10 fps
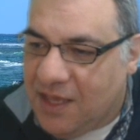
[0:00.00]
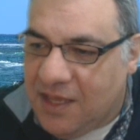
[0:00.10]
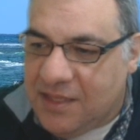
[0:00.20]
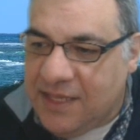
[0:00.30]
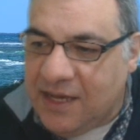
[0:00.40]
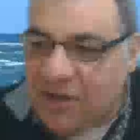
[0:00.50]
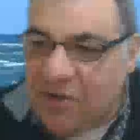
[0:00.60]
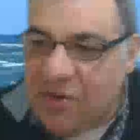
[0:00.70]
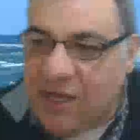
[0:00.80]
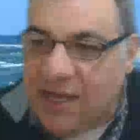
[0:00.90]

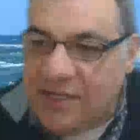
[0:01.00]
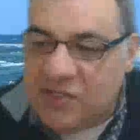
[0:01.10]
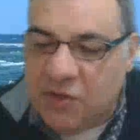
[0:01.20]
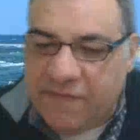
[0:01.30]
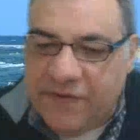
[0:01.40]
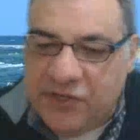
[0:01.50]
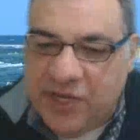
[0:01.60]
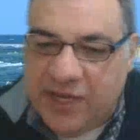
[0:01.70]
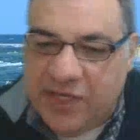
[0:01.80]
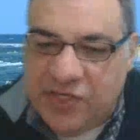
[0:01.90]
now. Stockfish
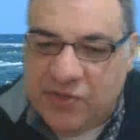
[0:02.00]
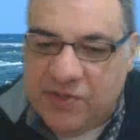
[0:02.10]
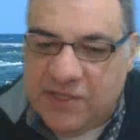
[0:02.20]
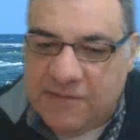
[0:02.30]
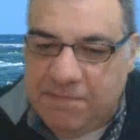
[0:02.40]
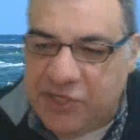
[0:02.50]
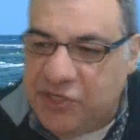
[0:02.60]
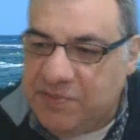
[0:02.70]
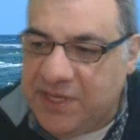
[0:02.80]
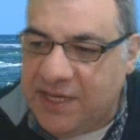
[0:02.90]
8 chooses
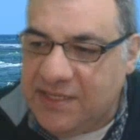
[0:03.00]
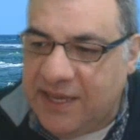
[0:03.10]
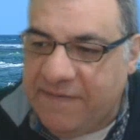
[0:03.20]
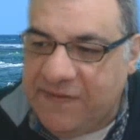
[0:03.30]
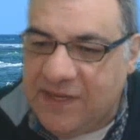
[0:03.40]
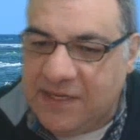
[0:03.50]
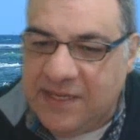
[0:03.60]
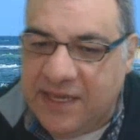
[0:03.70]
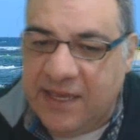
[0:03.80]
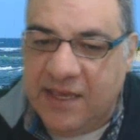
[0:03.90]
bishop takes f6
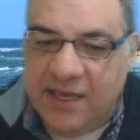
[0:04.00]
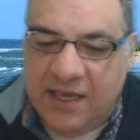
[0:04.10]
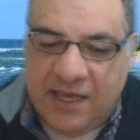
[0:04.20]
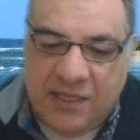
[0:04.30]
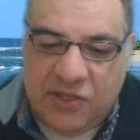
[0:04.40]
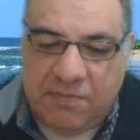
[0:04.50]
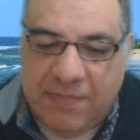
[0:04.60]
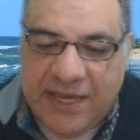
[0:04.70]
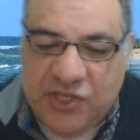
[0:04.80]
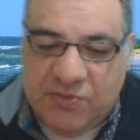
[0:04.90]
here. Another
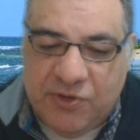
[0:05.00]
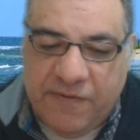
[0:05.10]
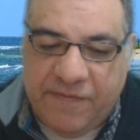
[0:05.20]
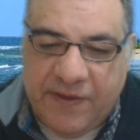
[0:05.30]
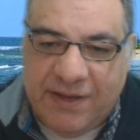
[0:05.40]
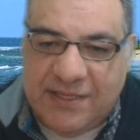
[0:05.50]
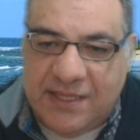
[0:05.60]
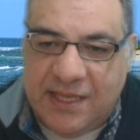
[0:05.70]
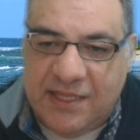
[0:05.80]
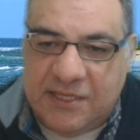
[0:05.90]
major move
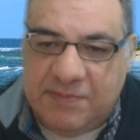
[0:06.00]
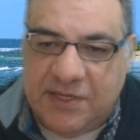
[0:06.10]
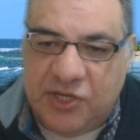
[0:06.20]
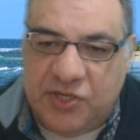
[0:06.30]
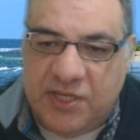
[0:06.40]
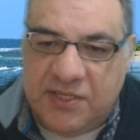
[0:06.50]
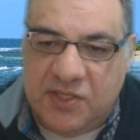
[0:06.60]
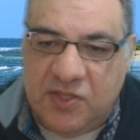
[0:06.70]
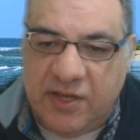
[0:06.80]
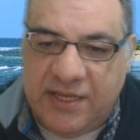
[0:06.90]
theoretically in this position is
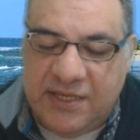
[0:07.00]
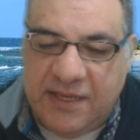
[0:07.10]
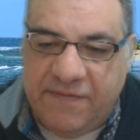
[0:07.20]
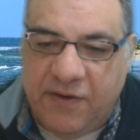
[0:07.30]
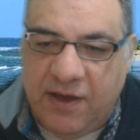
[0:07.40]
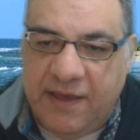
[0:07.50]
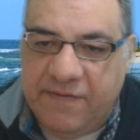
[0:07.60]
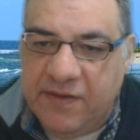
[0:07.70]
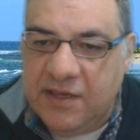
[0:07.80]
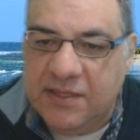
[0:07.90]
knight
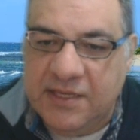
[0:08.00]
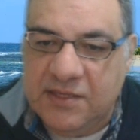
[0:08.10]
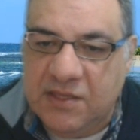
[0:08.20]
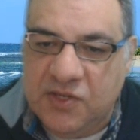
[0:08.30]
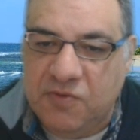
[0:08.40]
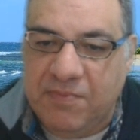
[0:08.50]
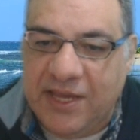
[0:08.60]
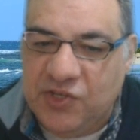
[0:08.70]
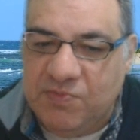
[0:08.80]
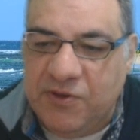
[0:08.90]
d5. These are the two
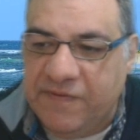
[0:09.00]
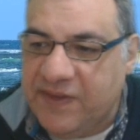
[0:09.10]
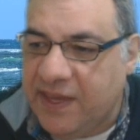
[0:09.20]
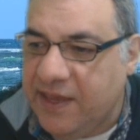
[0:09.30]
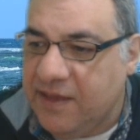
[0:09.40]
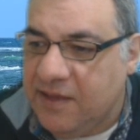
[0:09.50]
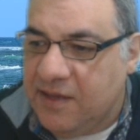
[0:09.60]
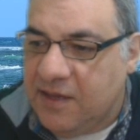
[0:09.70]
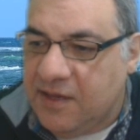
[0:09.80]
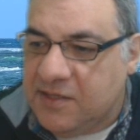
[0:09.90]
major moves here.
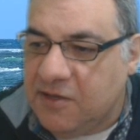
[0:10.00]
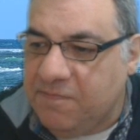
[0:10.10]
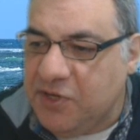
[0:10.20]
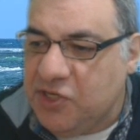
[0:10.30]
So bishop